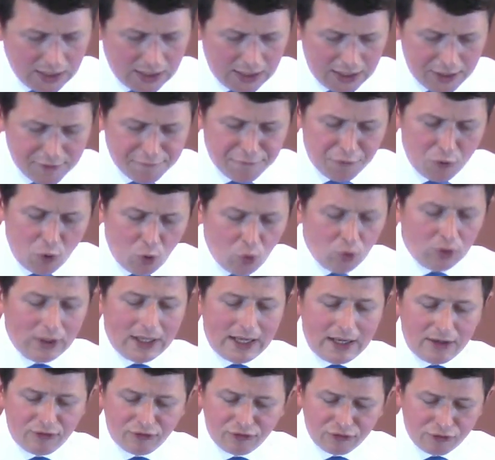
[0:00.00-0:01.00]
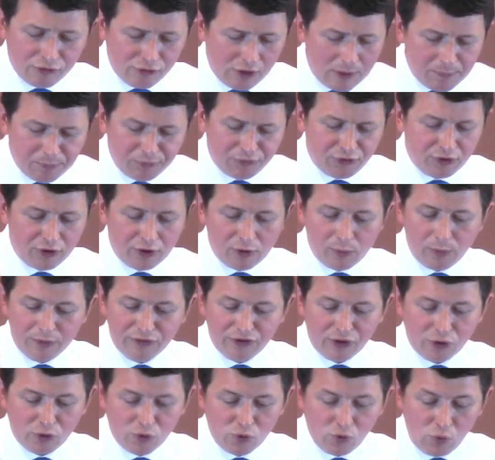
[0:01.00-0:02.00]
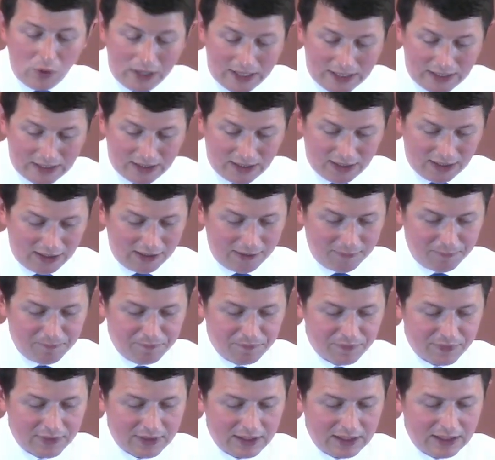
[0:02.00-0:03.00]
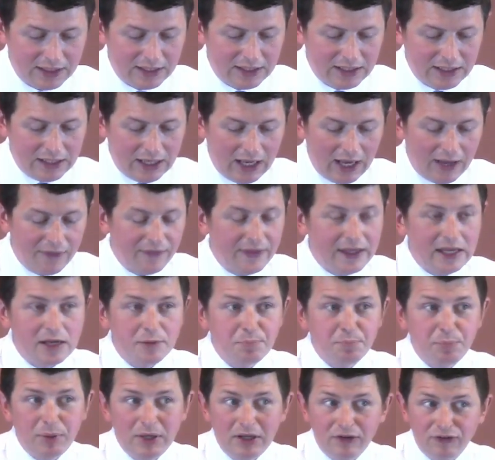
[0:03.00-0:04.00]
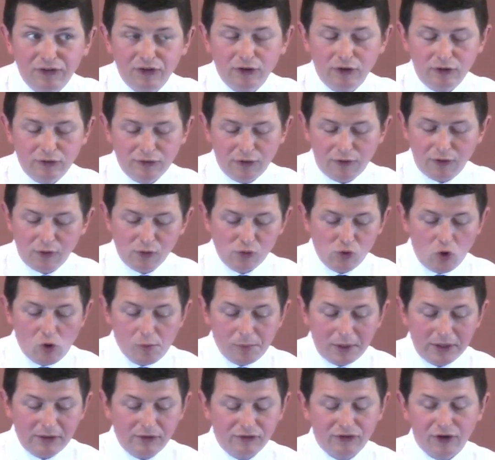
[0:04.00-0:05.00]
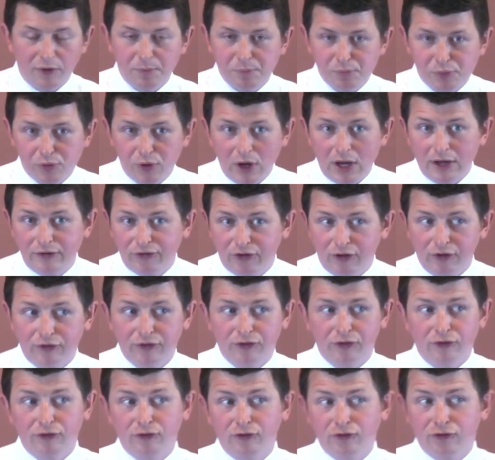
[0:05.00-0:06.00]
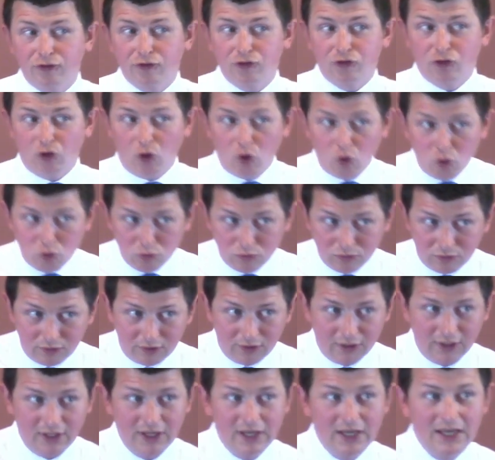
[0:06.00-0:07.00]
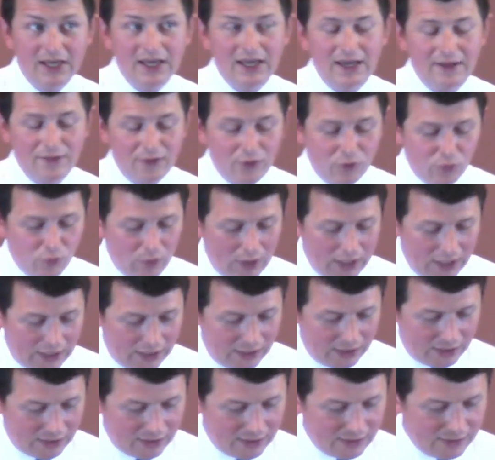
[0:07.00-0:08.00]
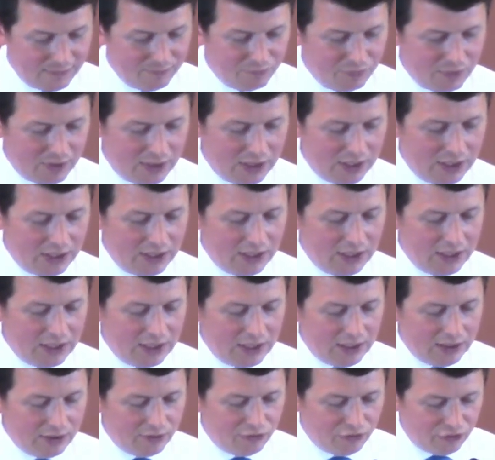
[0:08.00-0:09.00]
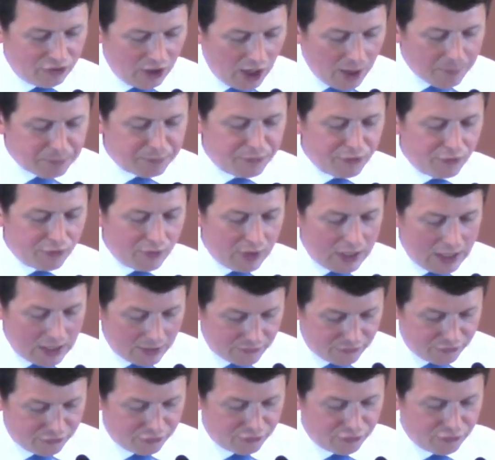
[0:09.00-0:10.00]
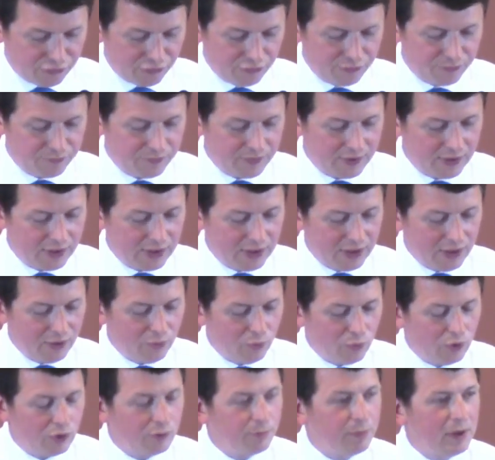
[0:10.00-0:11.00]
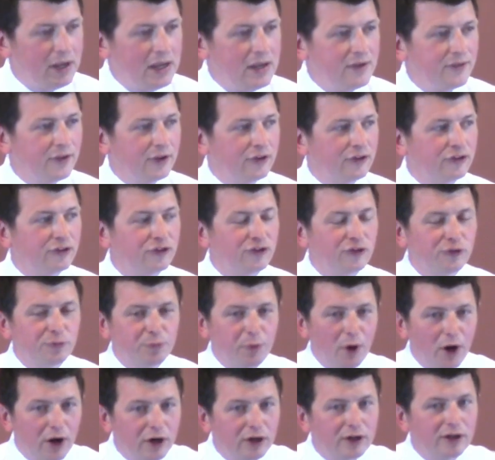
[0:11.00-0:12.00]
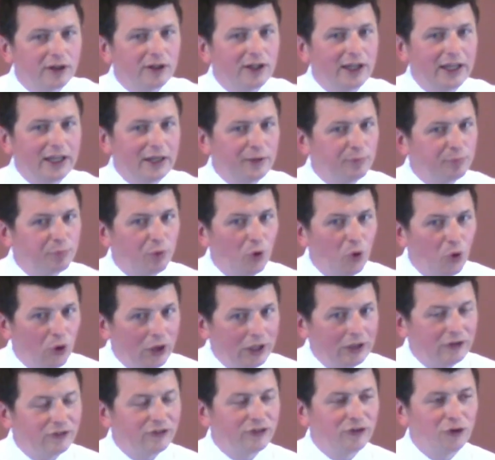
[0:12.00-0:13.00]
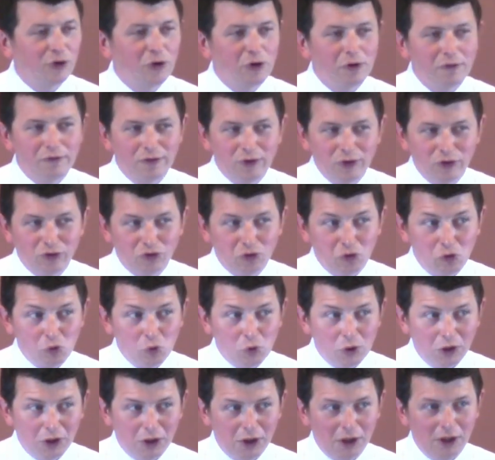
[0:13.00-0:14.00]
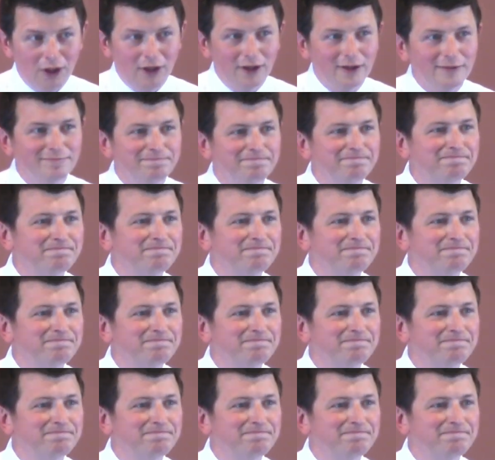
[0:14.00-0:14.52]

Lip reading: if Holy Scripture was a ring, and the epistle to the Romans a precious stone in the ring, chapter 8 would be the sparkling point of the jewel.